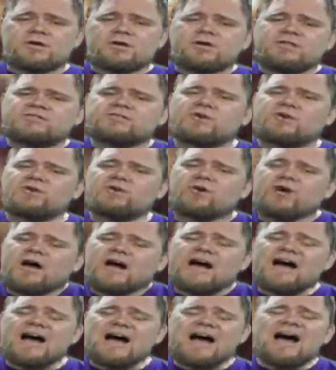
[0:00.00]
So,
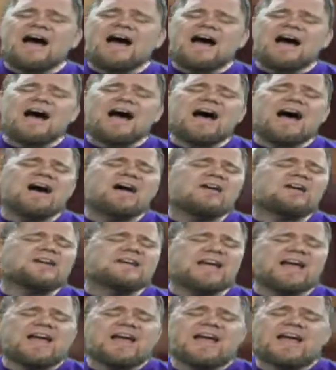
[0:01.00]
how
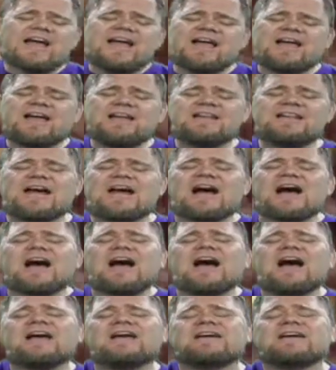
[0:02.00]
can
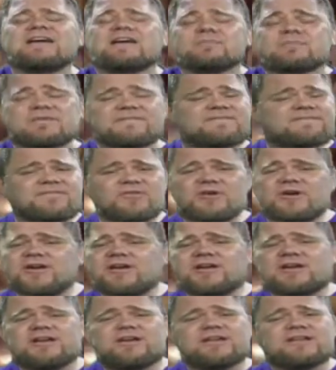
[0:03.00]
I be
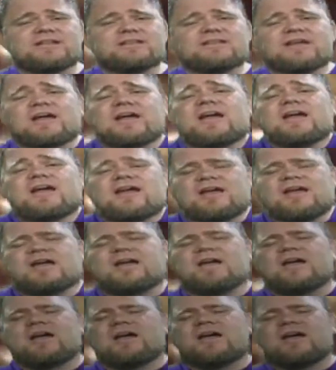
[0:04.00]
free and
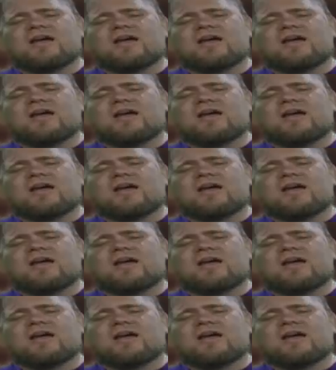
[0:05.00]
live?